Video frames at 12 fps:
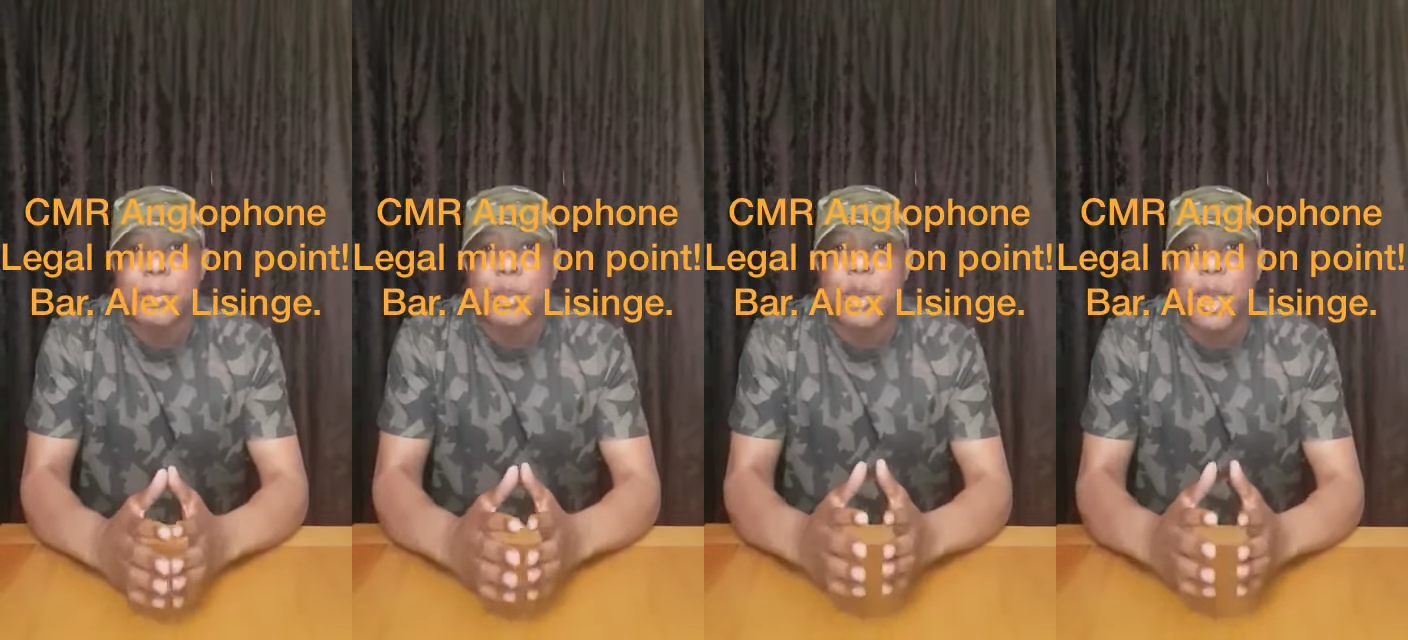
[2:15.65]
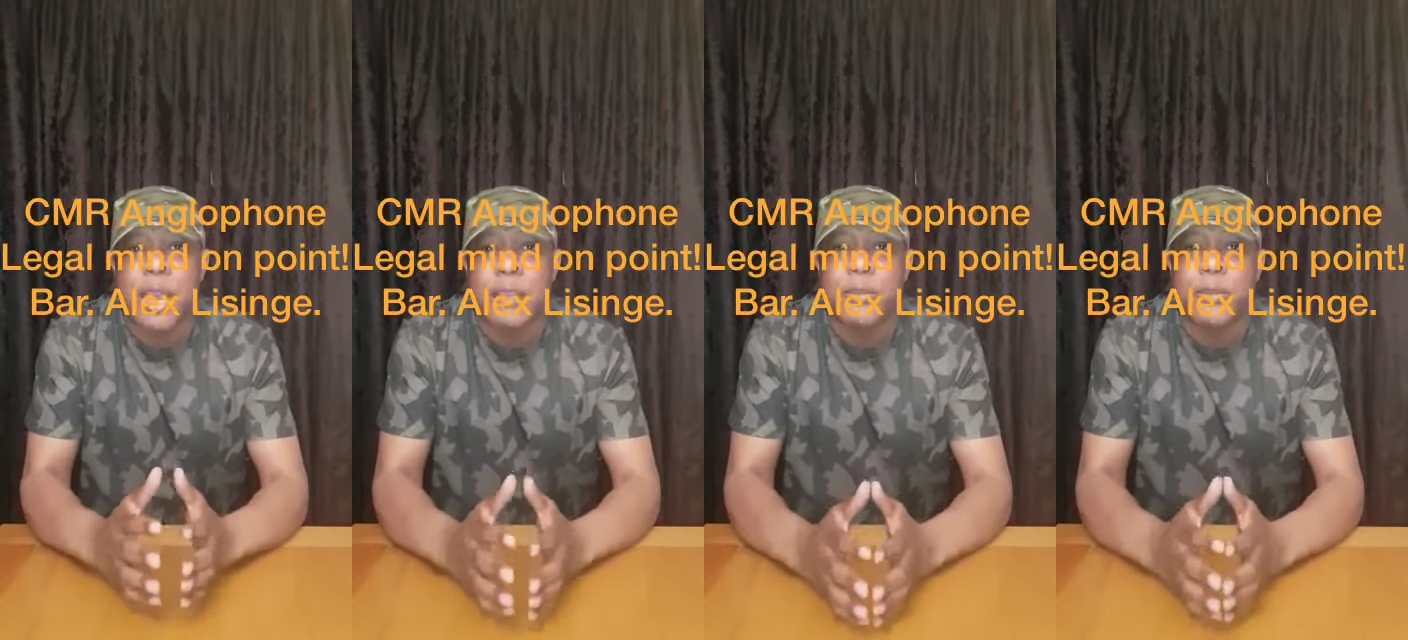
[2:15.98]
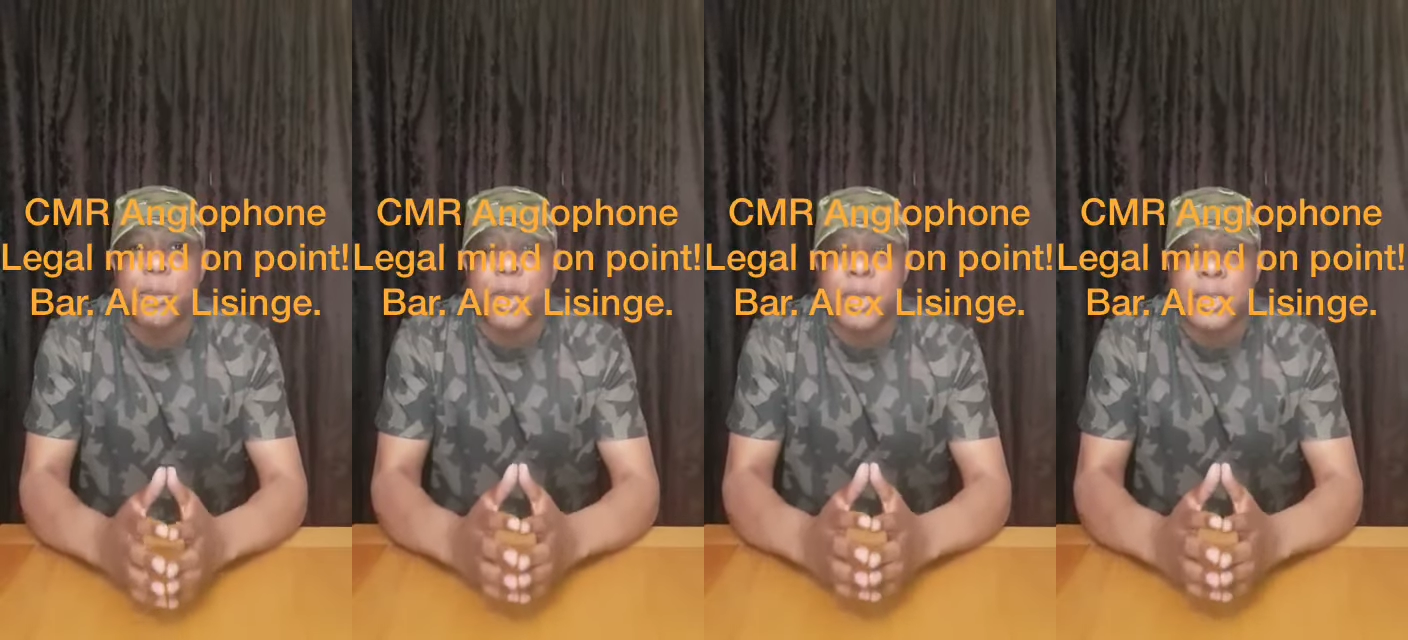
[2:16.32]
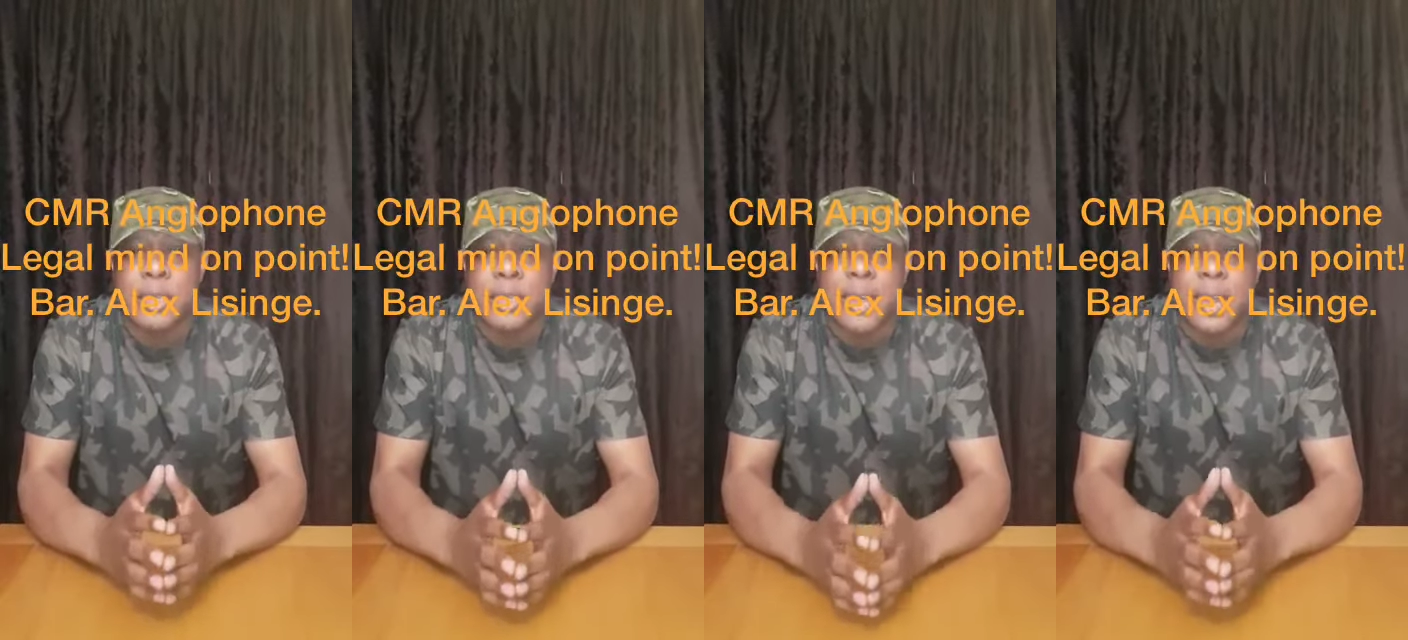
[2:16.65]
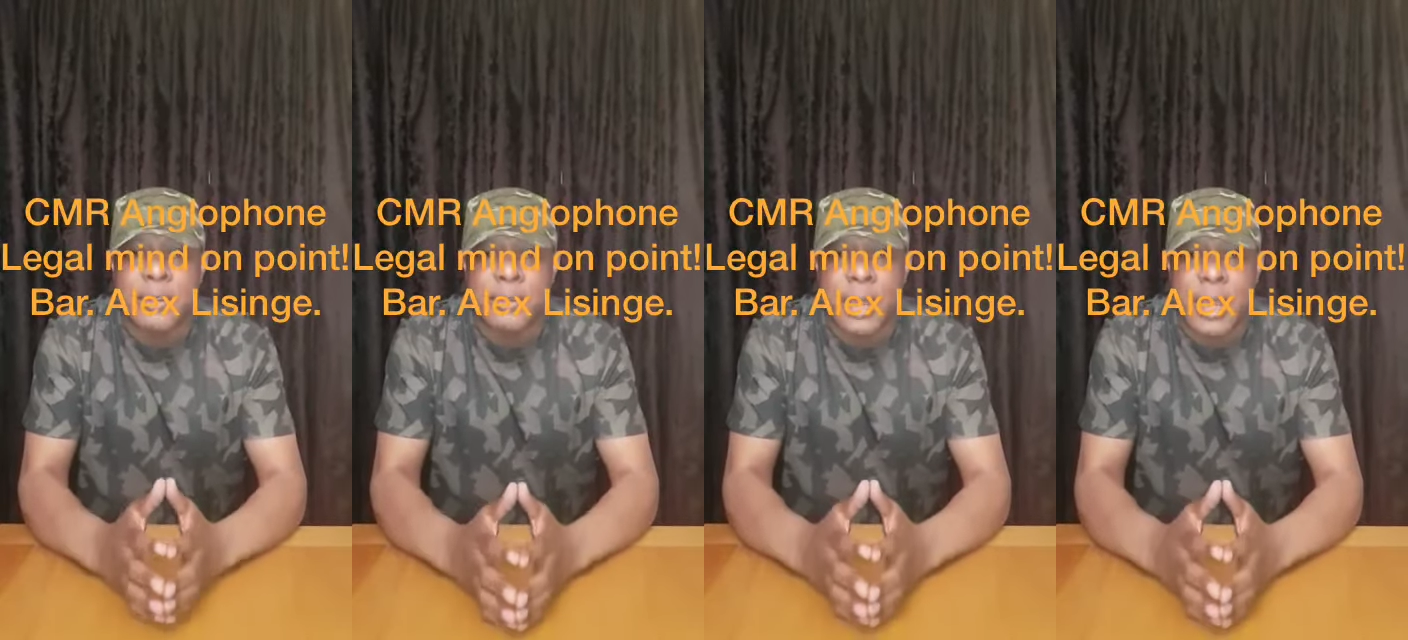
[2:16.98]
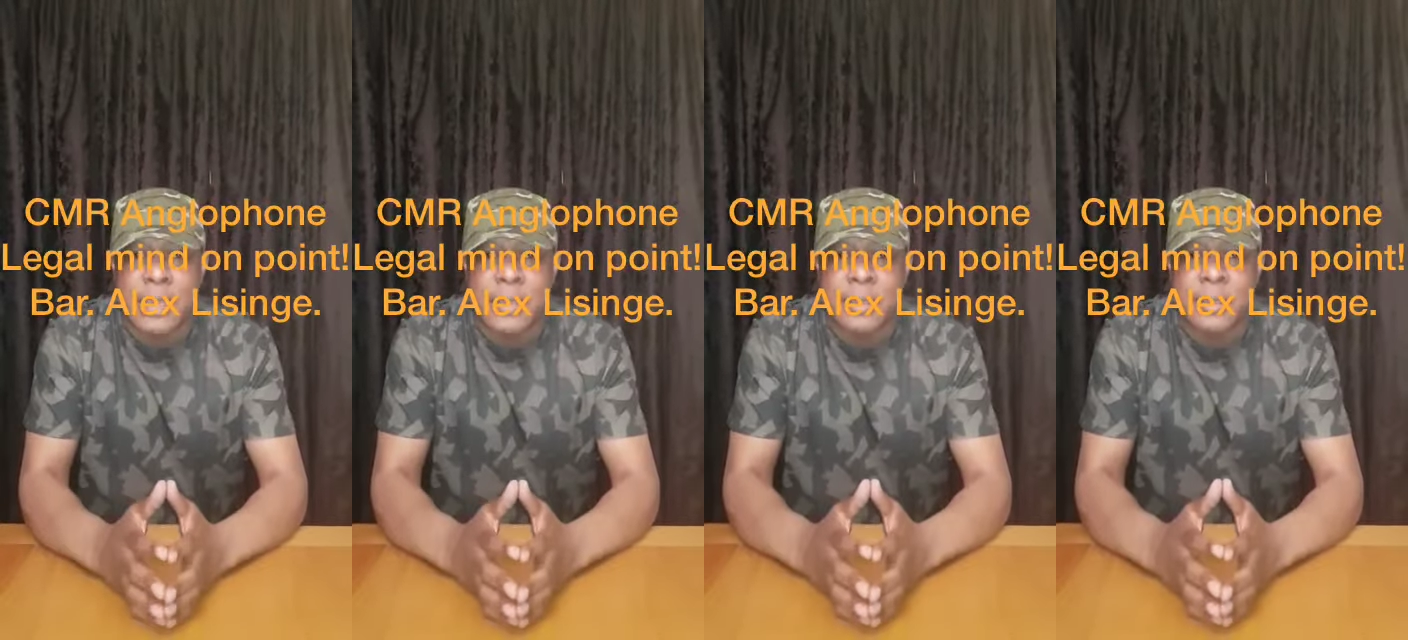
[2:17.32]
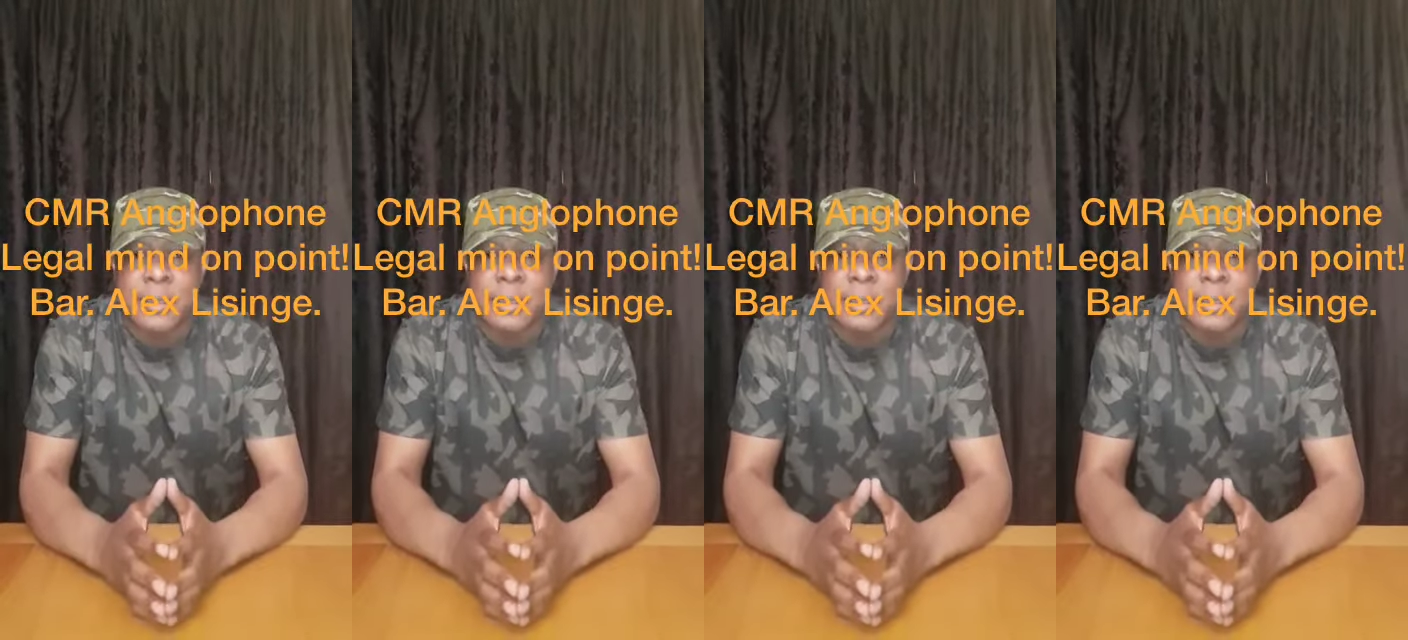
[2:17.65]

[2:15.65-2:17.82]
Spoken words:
because everybody need advice.